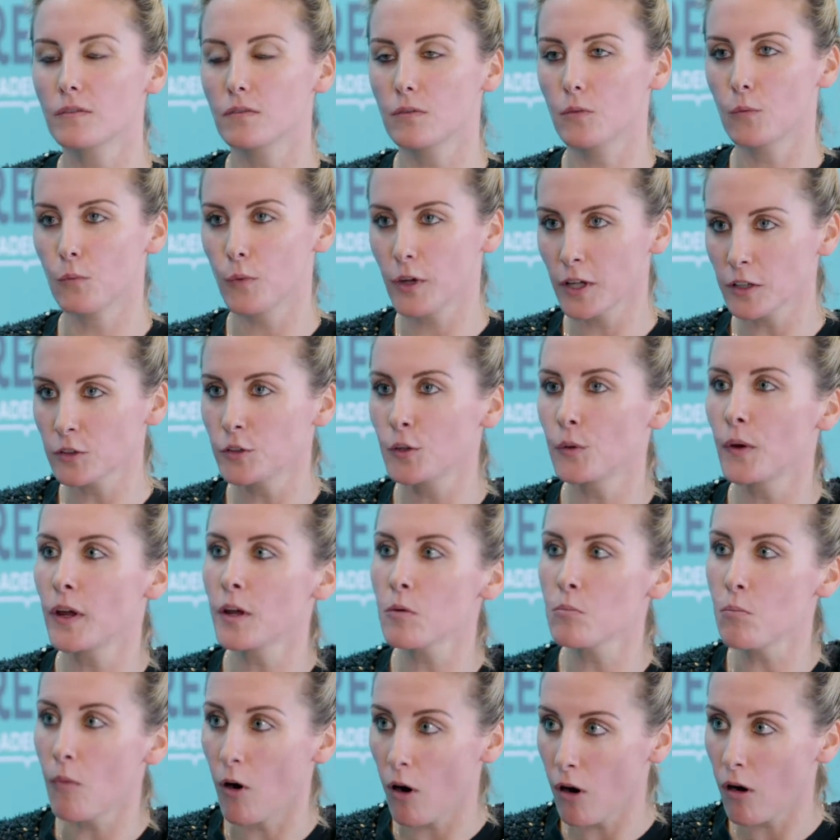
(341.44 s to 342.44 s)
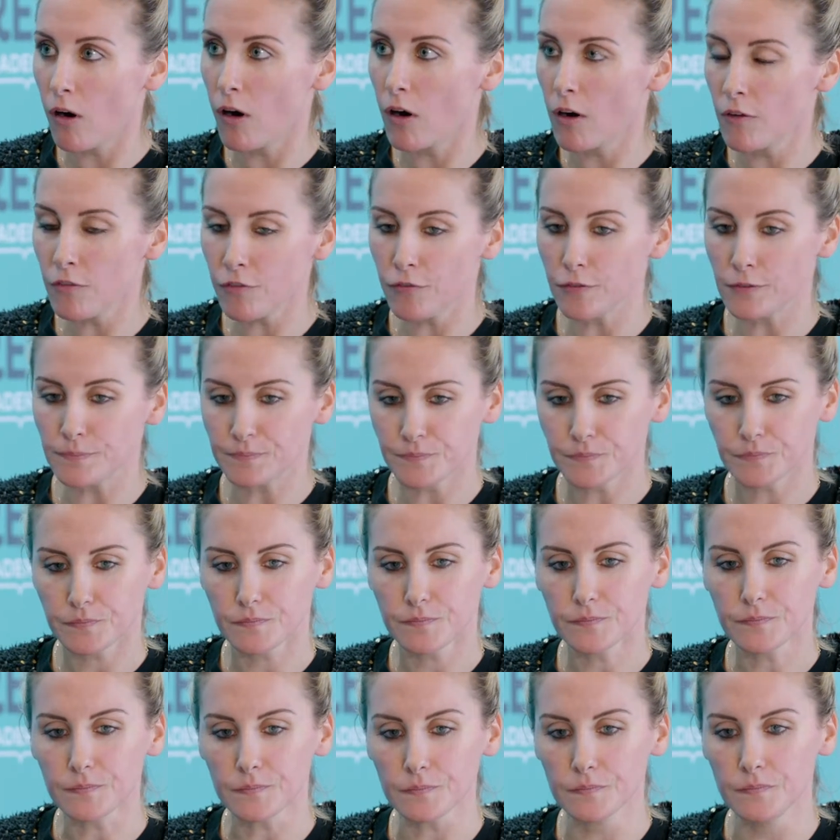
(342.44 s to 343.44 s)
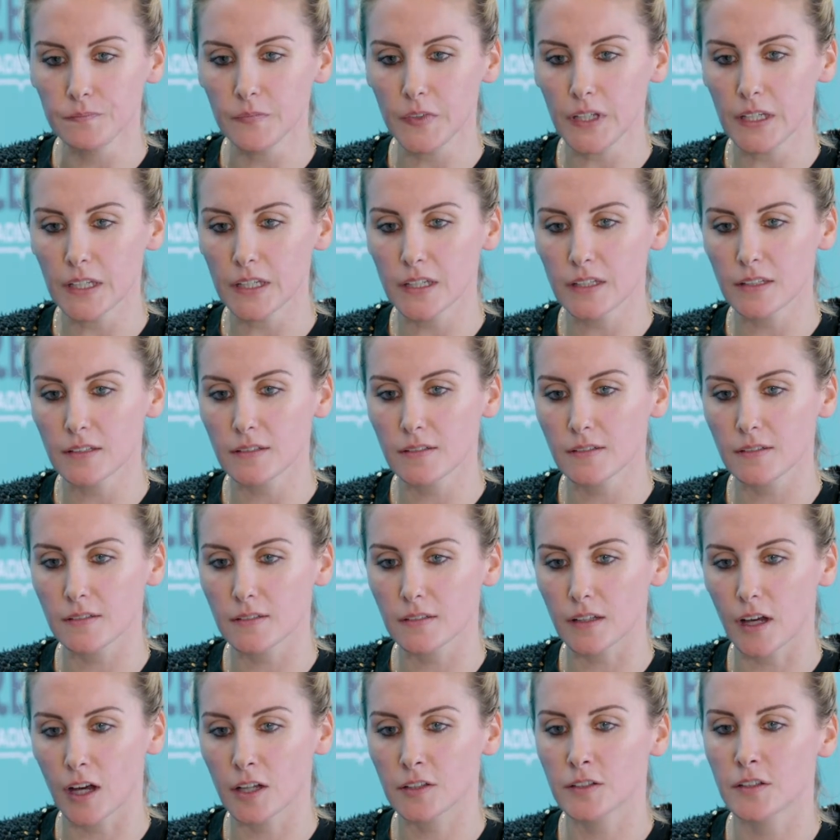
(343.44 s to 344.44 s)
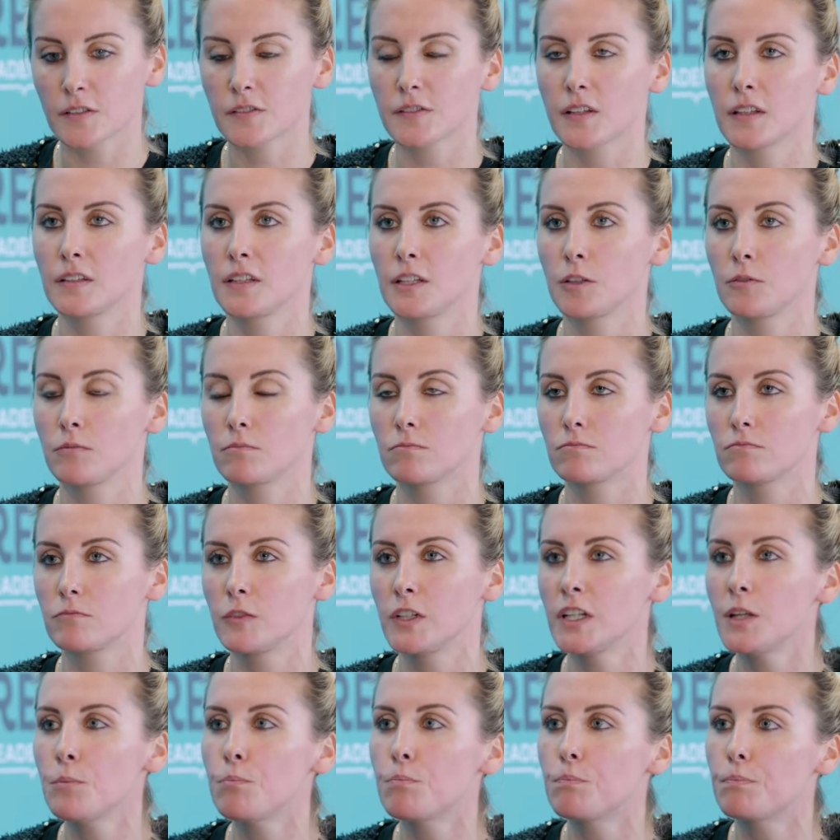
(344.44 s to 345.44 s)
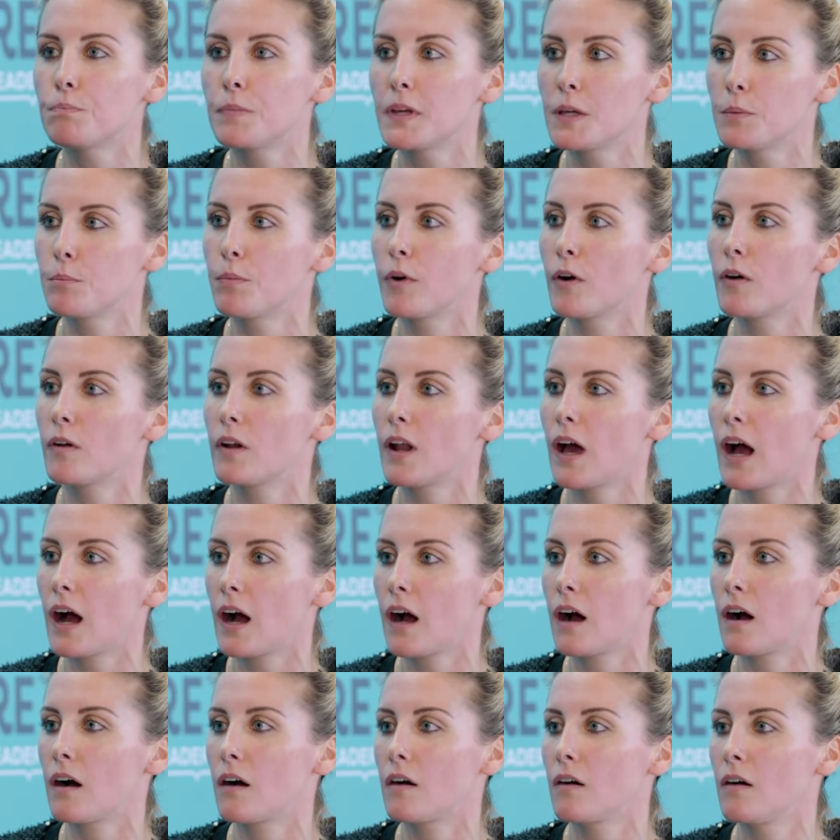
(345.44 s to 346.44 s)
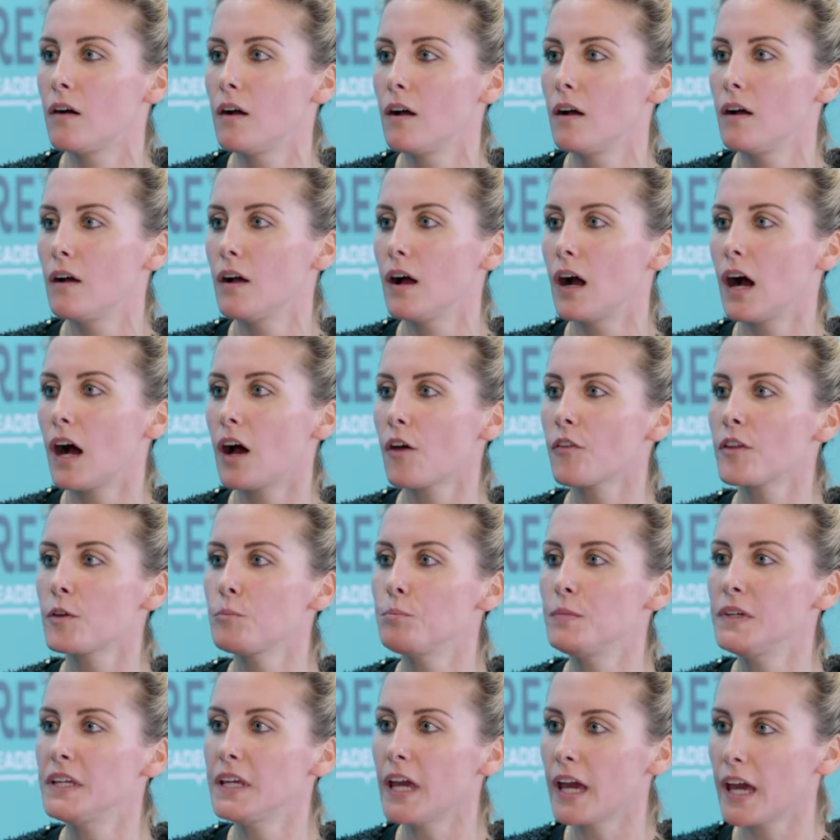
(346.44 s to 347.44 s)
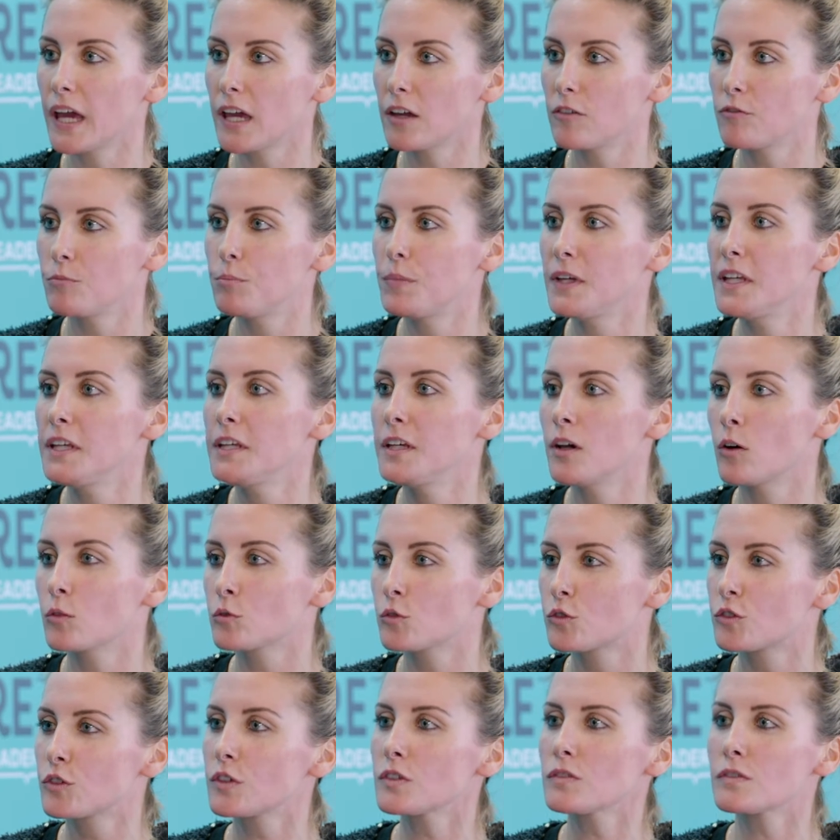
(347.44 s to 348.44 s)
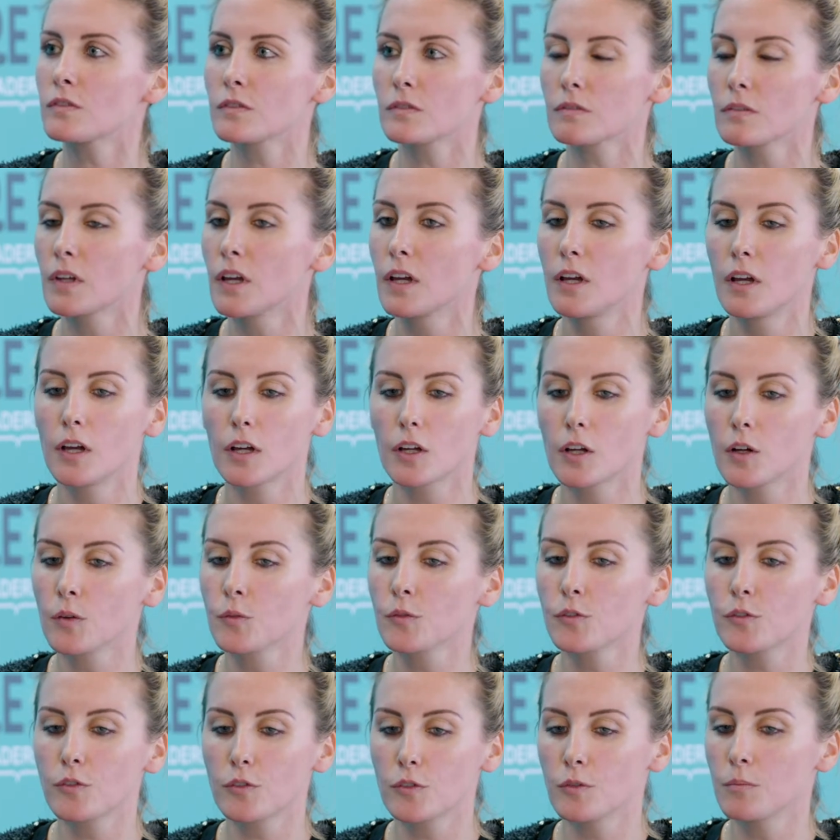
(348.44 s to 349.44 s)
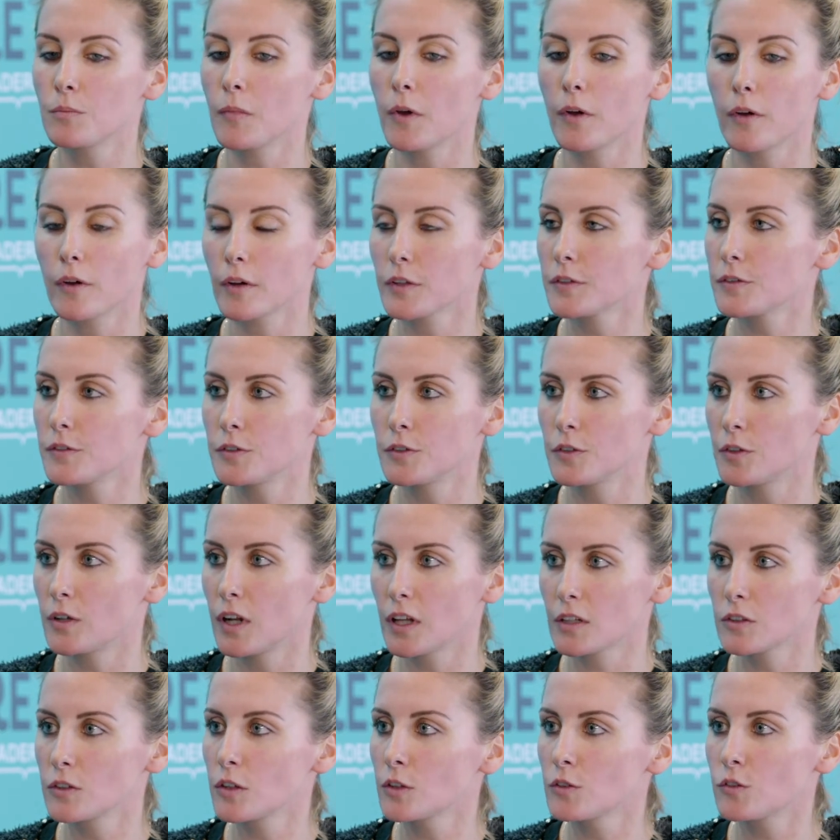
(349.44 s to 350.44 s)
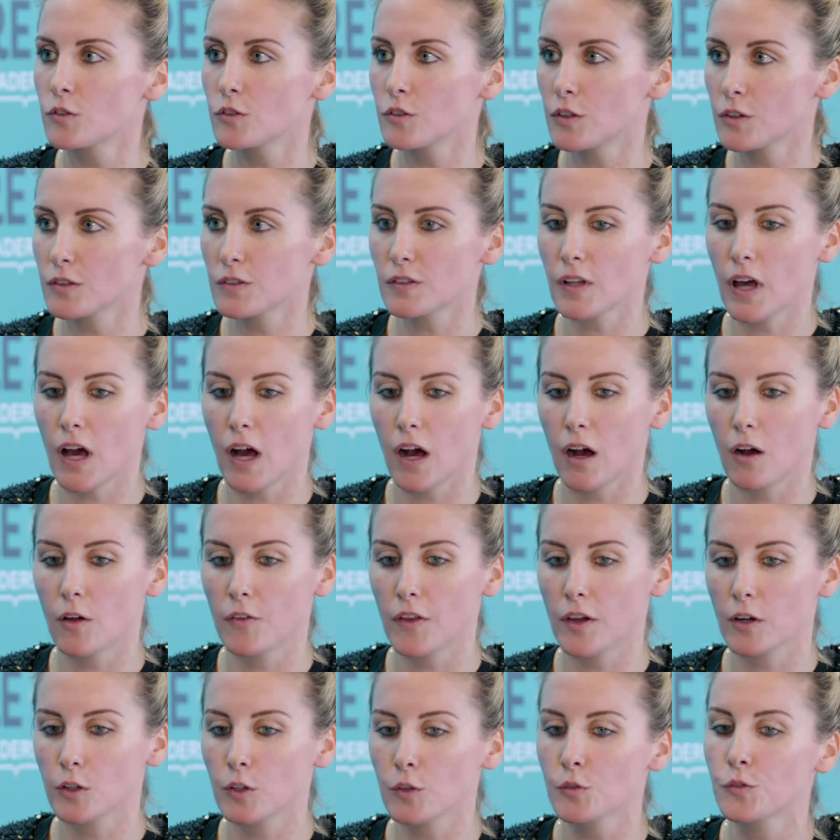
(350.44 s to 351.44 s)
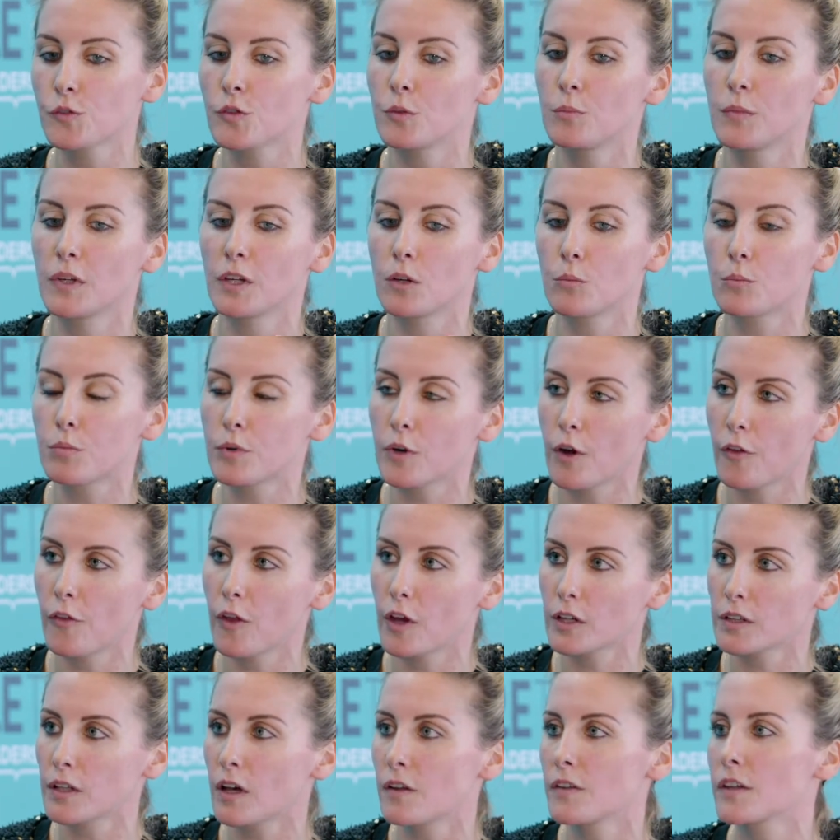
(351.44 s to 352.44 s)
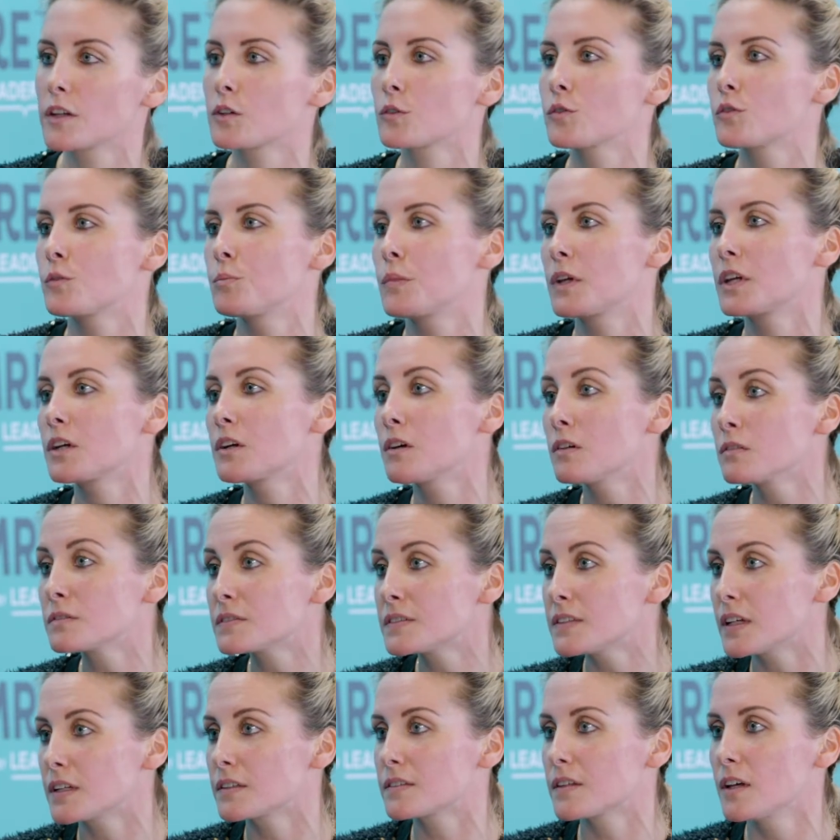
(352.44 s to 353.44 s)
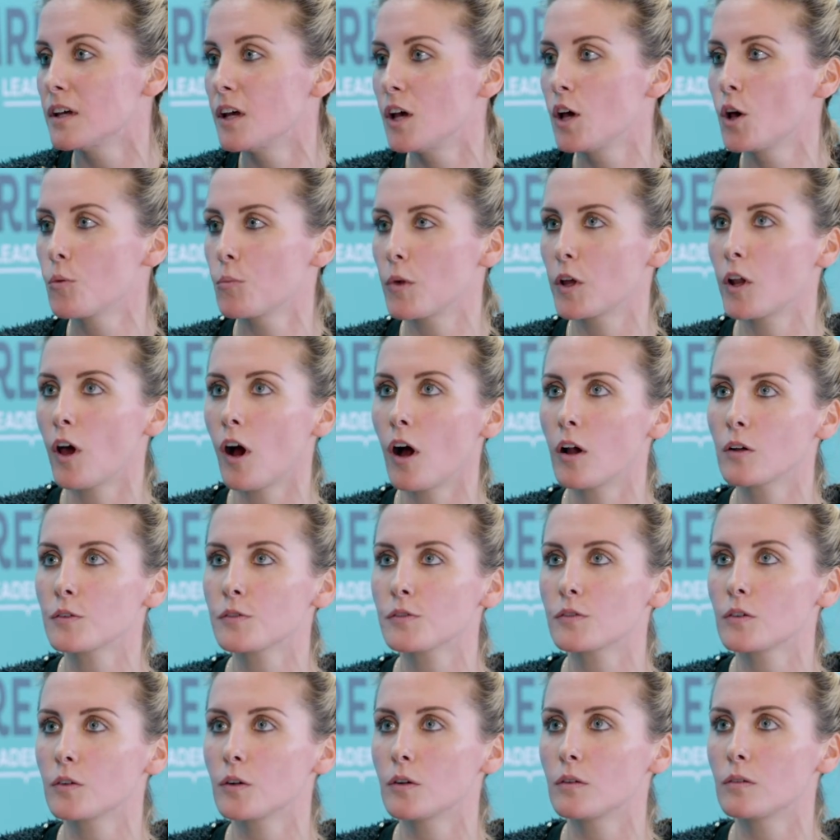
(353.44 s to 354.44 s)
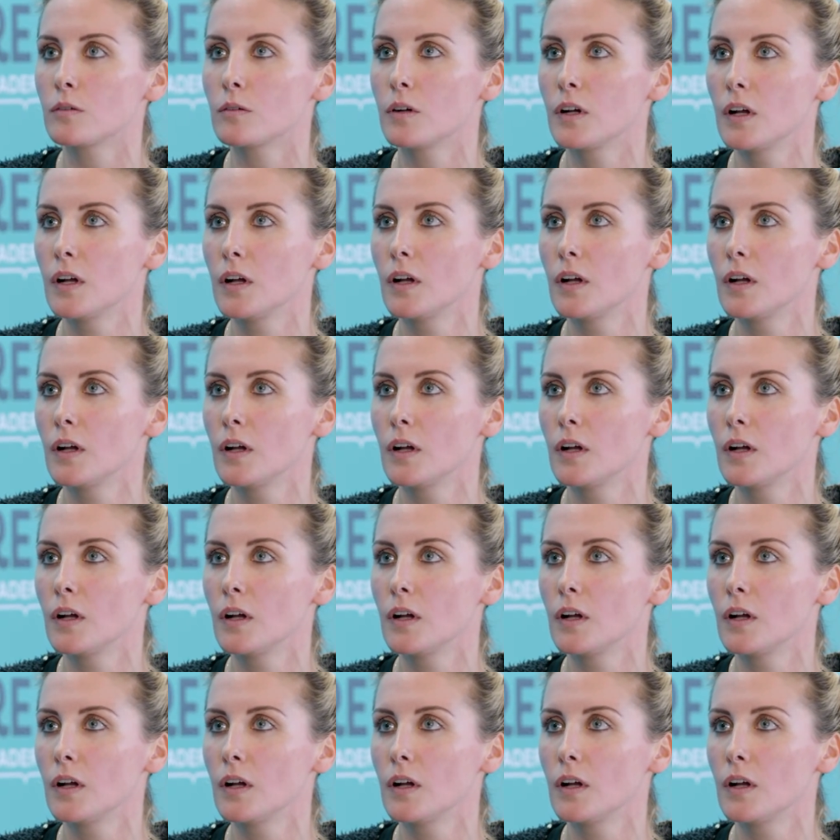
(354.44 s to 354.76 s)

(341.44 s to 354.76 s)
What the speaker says: we're doing more of is understanding really people, how they behave beyond just consumers, like not just how they're consuming a product, how they're consuming content, but also